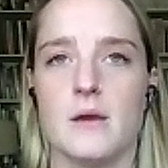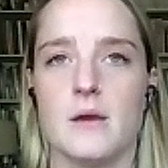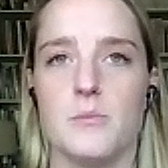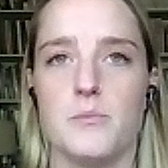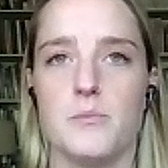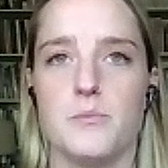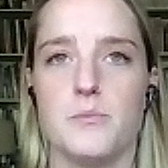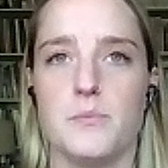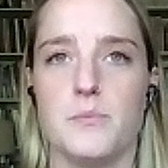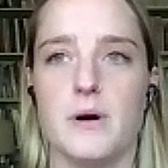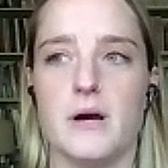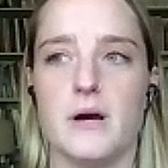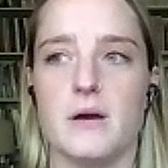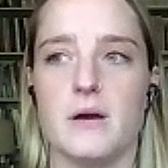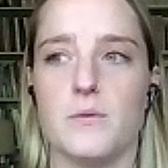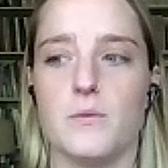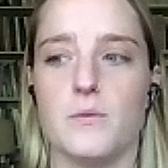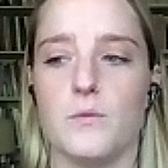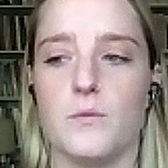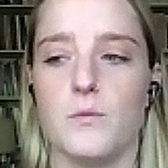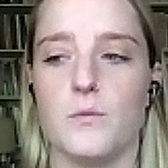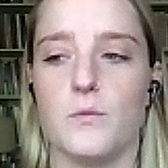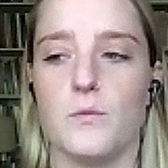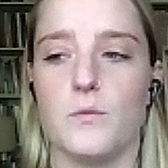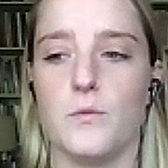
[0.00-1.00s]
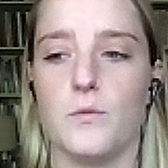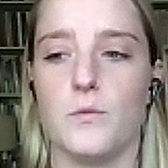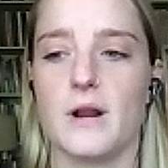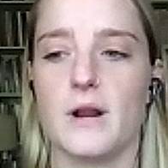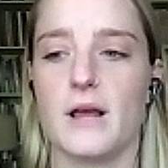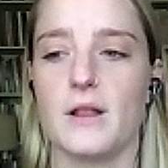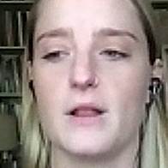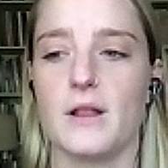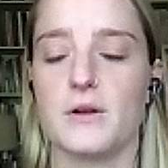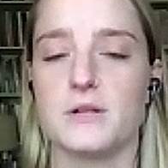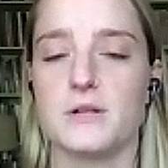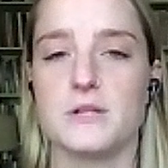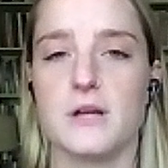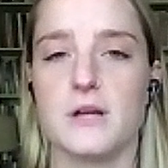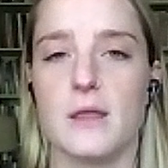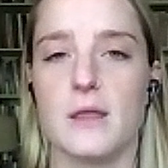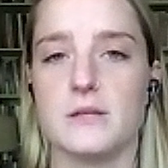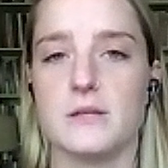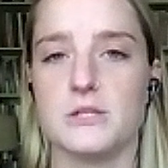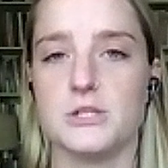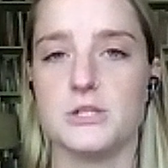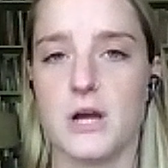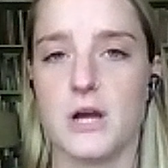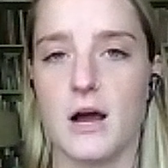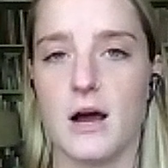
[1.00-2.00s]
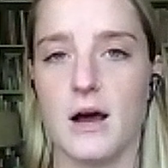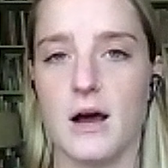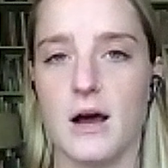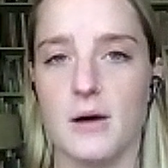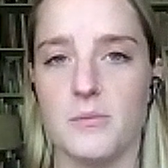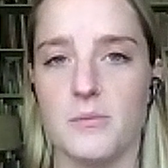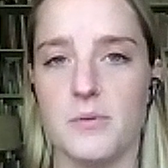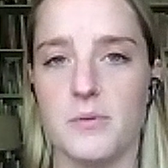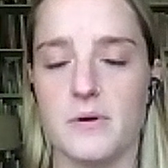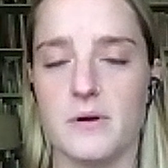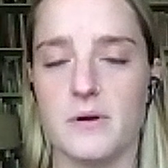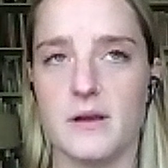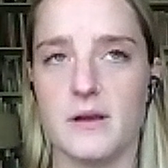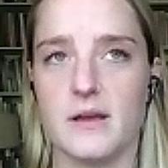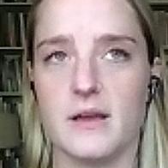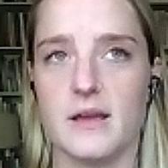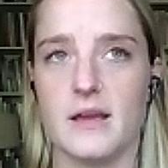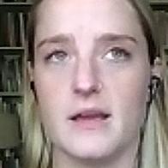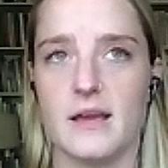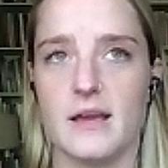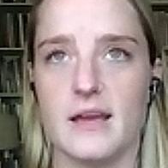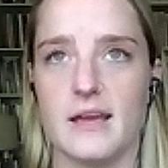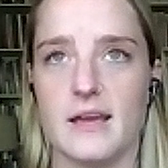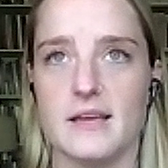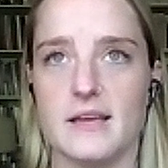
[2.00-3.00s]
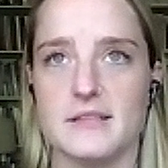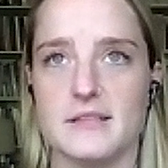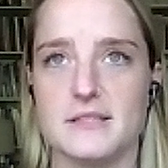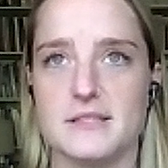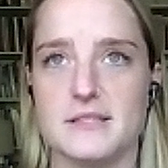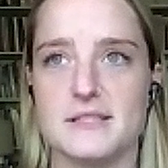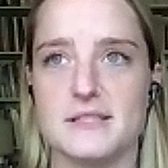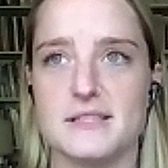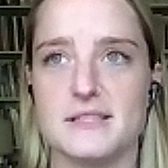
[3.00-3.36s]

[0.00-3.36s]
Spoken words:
But what I learned on the job is